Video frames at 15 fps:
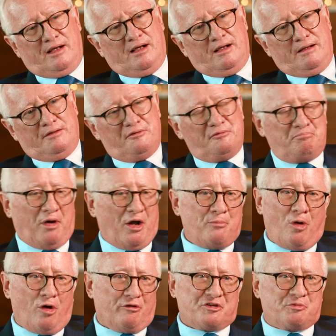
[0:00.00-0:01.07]

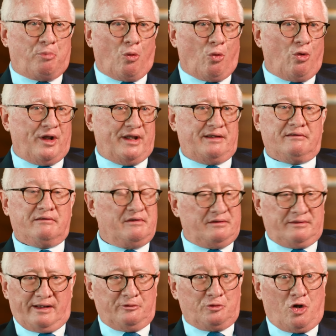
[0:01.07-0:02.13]
Beaumaris boy.
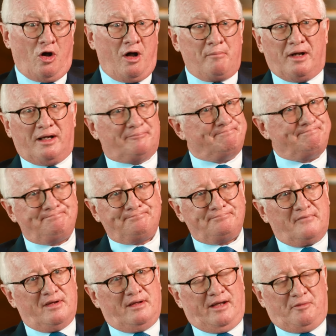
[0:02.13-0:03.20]
Look, I'm a
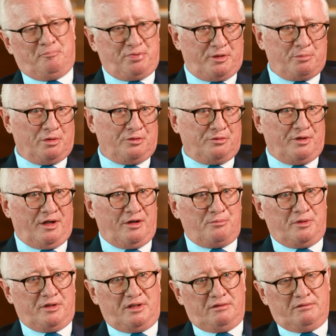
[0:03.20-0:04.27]
and people who know
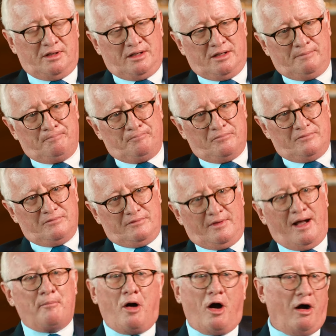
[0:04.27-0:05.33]
me, I'm
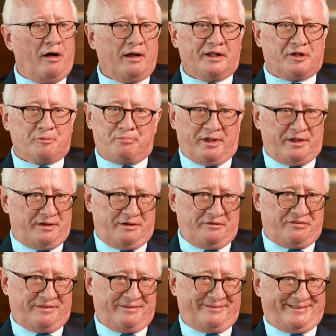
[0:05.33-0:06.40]
highly
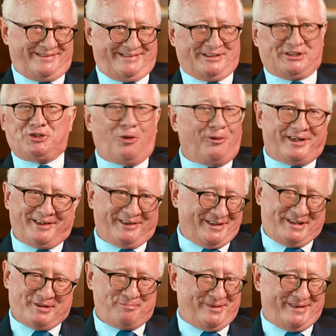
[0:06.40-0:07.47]
competitive,
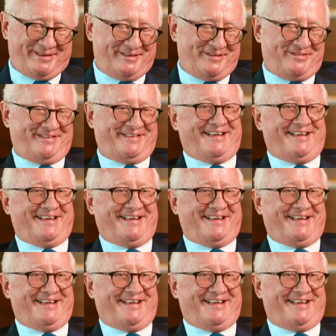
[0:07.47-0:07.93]
shockingly competitive.